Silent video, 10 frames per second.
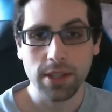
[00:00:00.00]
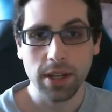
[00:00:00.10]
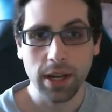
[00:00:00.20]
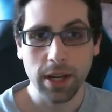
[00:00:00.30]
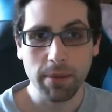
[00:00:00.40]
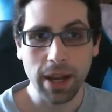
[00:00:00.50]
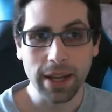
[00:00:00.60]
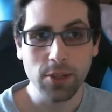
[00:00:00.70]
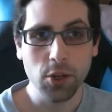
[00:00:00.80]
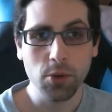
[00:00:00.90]
I
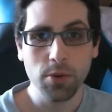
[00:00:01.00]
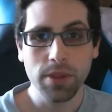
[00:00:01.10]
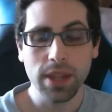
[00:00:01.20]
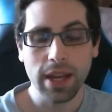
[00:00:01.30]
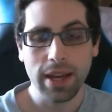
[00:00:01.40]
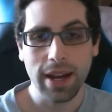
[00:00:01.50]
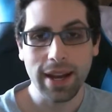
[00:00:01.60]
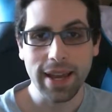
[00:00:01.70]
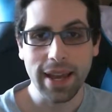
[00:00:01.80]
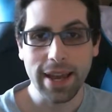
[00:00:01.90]
know that I
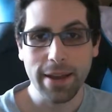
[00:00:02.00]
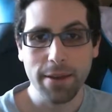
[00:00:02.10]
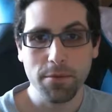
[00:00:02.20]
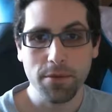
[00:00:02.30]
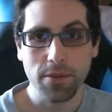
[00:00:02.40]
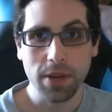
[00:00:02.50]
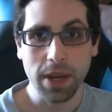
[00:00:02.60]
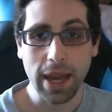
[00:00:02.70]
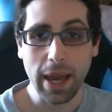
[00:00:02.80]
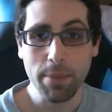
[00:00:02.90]
have a
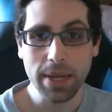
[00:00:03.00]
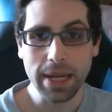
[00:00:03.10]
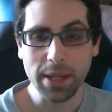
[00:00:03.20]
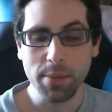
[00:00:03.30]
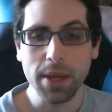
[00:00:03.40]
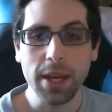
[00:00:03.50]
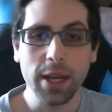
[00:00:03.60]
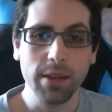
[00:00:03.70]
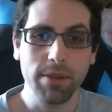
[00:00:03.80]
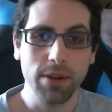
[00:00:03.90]
habit at the beginning
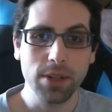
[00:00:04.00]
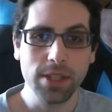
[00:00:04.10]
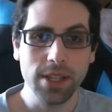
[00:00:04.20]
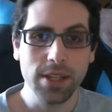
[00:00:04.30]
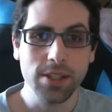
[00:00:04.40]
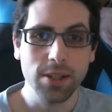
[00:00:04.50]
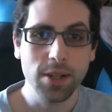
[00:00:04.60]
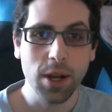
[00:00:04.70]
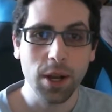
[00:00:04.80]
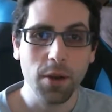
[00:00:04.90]
of every season
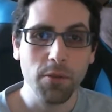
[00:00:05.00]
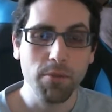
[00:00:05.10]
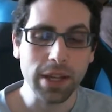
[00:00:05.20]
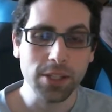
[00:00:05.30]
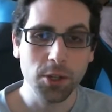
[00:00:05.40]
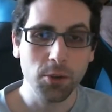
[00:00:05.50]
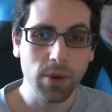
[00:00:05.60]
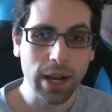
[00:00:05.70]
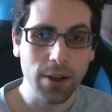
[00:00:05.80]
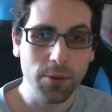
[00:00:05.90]
of messing
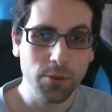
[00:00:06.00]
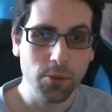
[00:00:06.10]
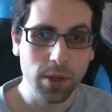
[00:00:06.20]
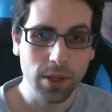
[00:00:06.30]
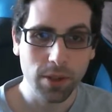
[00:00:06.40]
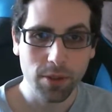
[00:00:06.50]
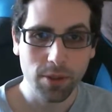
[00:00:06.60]
around with